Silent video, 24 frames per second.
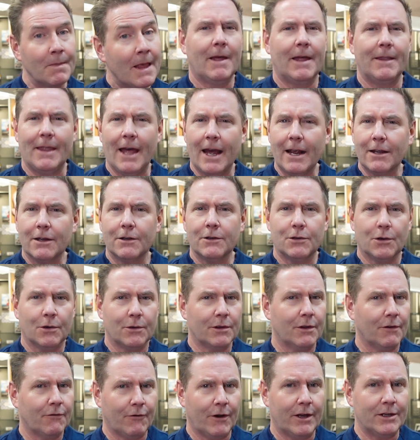And that can turn
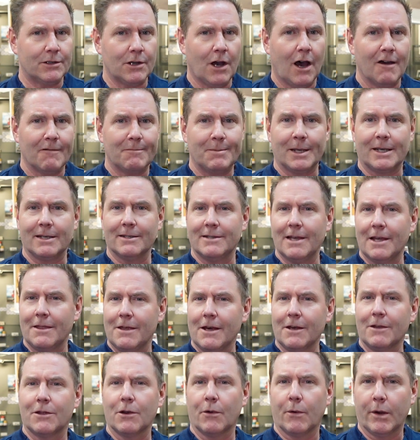their friends off because they
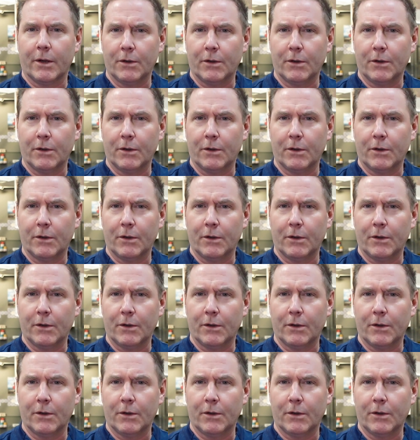think they're